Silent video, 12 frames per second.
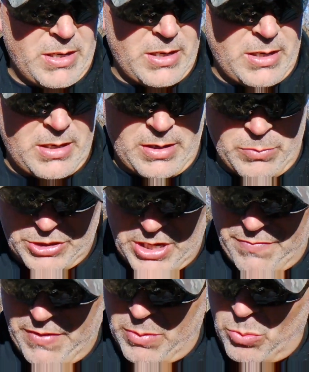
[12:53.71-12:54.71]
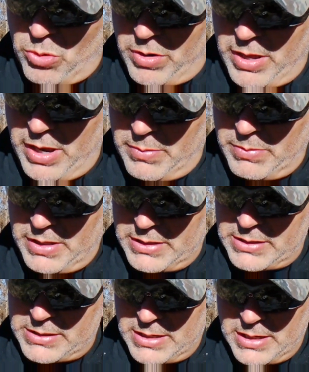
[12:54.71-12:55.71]
I wish I found more of that, but
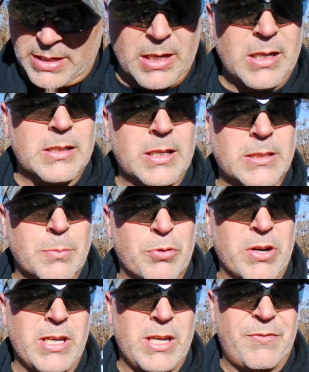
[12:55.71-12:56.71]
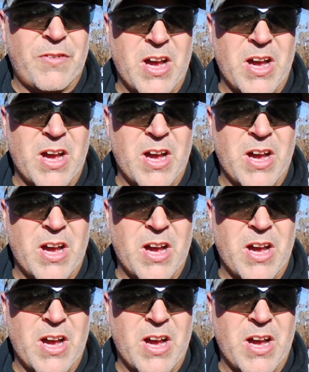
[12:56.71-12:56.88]
that's a pretty neat